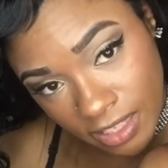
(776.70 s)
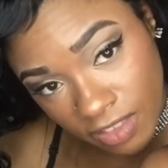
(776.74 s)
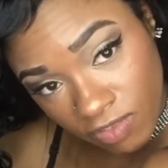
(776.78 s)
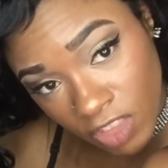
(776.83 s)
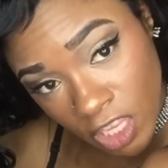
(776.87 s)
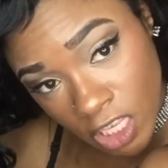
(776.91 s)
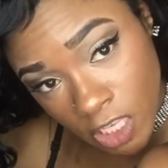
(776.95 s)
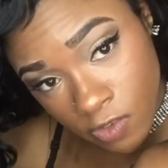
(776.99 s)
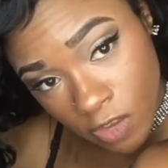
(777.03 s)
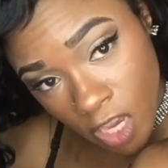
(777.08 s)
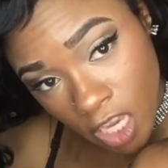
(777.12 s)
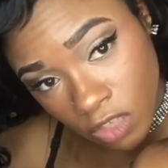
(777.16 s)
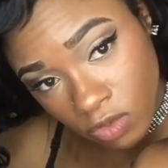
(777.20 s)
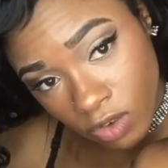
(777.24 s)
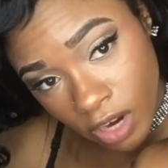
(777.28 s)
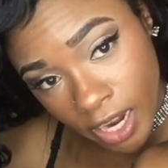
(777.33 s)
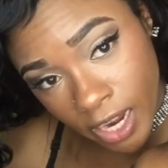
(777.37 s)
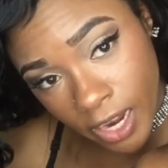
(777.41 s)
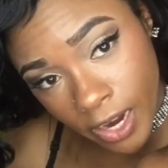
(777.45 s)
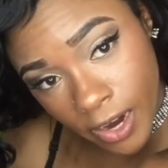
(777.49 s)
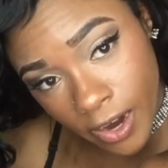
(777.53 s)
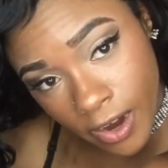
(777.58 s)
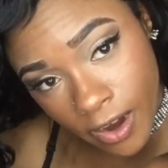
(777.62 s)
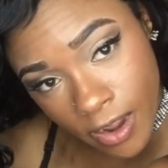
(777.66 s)
This face right
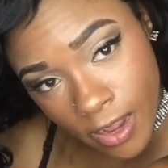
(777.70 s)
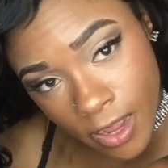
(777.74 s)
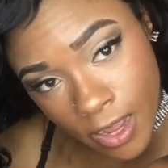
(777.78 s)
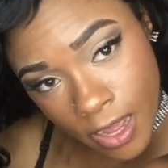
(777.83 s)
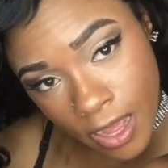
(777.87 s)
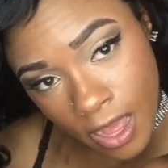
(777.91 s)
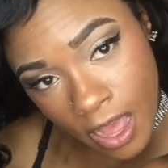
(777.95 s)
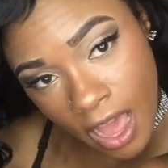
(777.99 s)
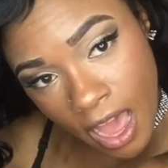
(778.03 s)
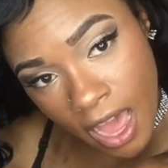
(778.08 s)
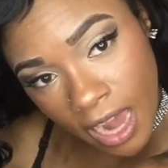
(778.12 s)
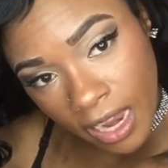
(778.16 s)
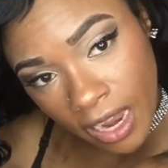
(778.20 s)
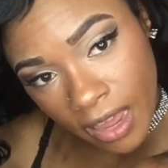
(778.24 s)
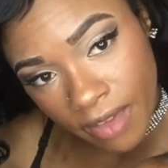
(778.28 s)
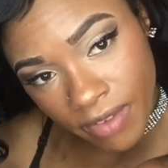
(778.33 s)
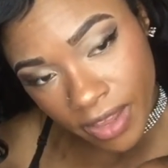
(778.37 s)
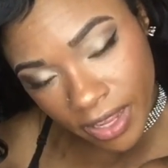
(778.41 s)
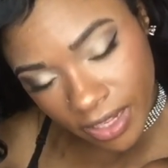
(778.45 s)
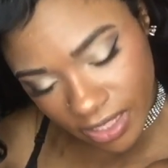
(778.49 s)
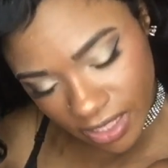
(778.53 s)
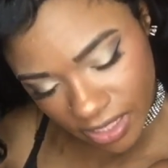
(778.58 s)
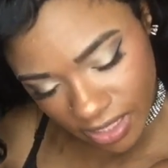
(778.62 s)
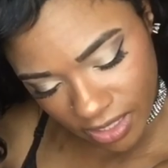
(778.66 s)
here, I love
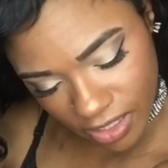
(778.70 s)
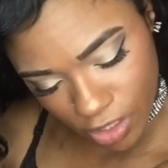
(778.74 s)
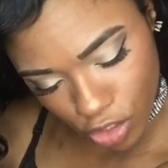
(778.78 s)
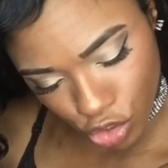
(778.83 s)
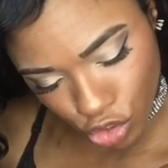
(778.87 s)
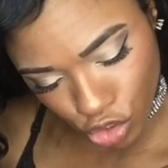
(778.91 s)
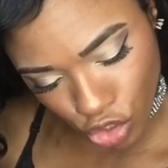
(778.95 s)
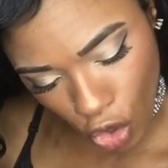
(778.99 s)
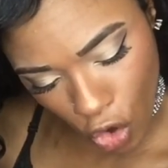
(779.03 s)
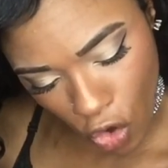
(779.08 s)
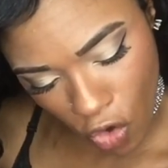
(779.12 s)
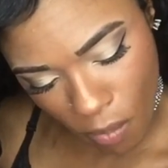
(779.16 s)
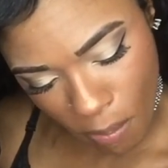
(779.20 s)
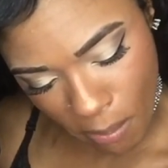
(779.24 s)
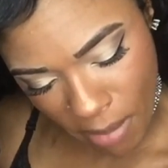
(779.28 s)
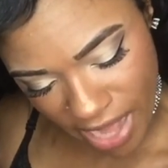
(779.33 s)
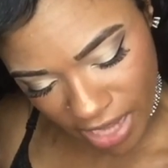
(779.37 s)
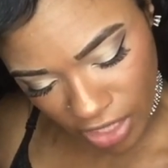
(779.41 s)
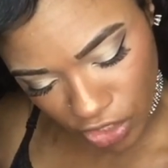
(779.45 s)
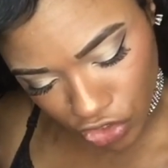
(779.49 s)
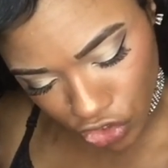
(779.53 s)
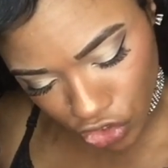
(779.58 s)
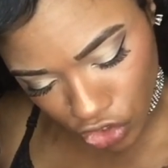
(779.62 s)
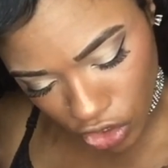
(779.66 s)
it so
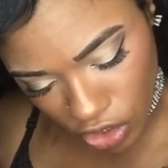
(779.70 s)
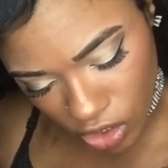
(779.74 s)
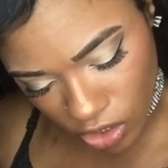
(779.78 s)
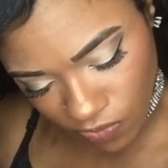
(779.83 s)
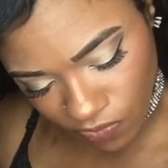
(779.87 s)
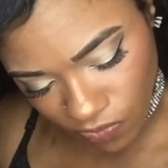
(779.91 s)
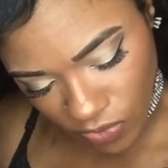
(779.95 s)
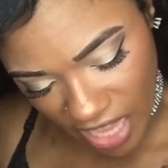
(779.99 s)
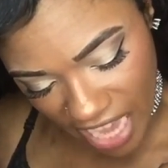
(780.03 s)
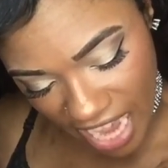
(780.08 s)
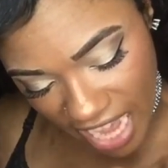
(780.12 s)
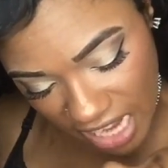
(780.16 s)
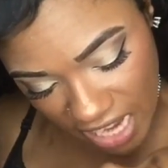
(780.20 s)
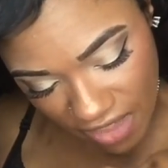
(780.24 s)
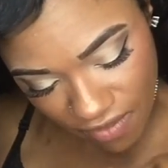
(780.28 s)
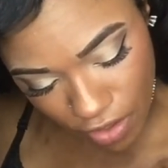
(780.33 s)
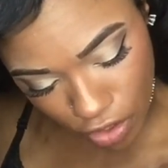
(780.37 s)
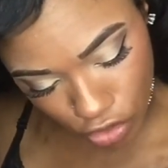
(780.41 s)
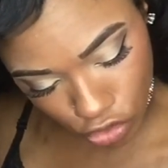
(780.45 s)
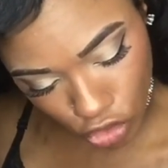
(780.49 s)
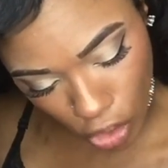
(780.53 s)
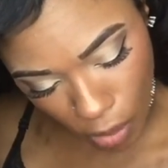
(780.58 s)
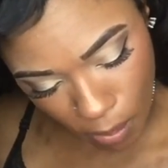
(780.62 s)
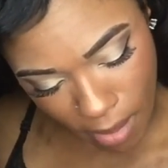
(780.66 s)
much. I love
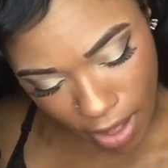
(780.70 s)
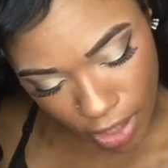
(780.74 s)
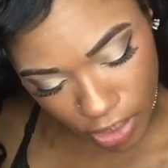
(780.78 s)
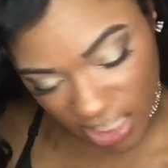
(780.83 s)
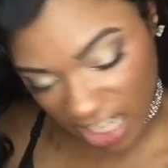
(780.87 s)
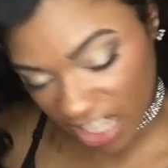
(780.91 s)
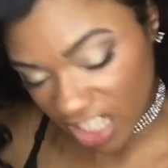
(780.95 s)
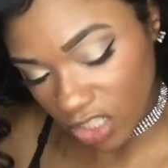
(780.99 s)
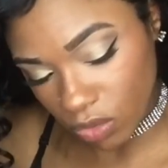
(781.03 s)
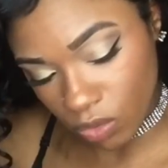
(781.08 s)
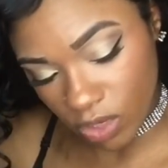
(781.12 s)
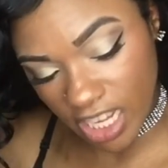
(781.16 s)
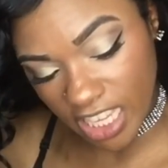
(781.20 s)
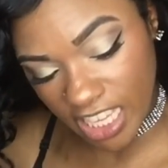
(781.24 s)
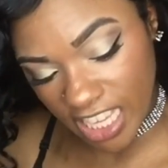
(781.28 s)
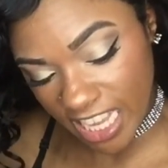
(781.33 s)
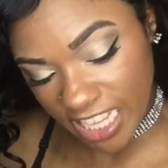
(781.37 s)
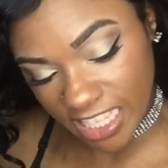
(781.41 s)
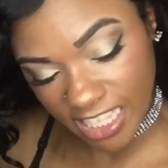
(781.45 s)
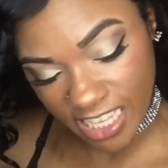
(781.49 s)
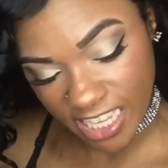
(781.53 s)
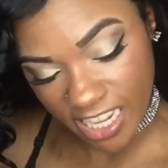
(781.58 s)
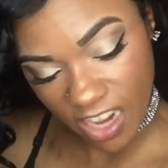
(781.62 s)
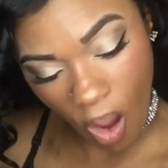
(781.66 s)
it so much, I just want to
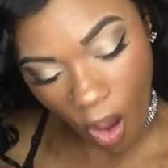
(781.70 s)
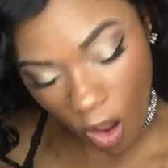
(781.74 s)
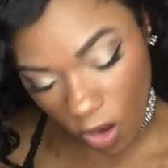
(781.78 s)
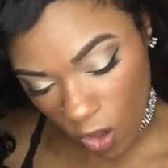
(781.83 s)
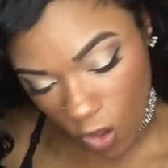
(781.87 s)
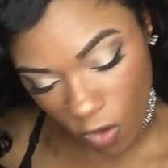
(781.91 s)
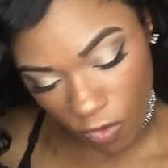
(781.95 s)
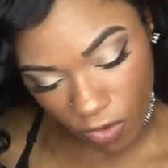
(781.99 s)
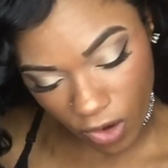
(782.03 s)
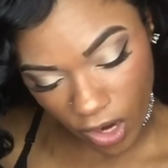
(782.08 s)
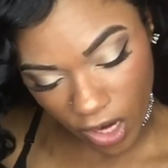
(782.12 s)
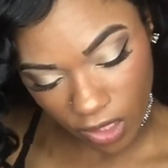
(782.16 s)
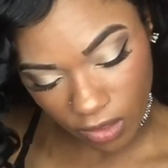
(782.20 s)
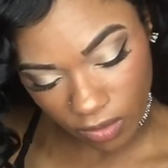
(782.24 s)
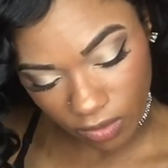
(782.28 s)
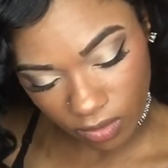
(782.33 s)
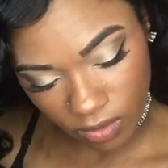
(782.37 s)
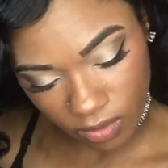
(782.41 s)
kiss it all over.